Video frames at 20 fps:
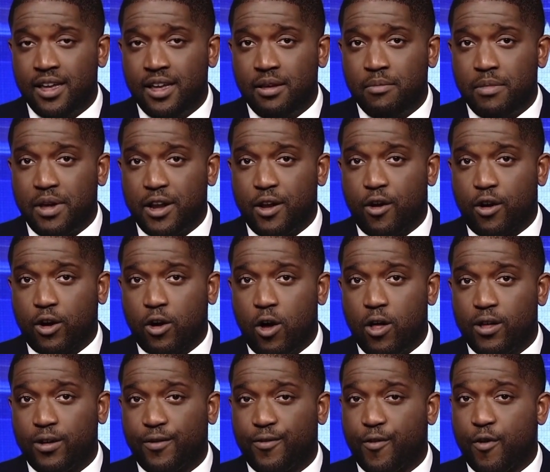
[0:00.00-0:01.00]
Many are
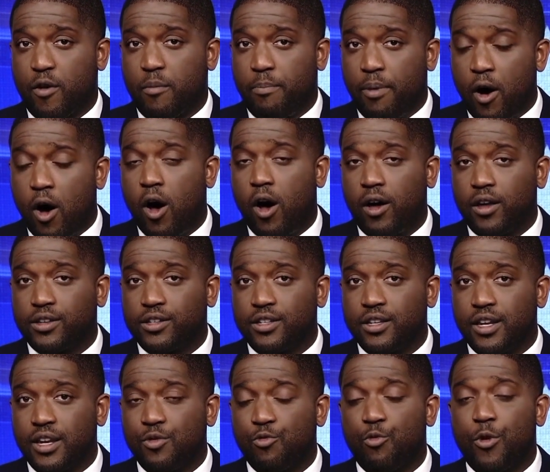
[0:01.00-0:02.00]
calling for a pause
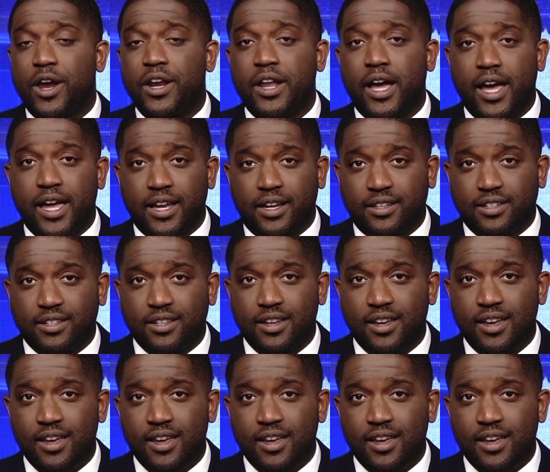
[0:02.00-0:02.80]
in rate hikes.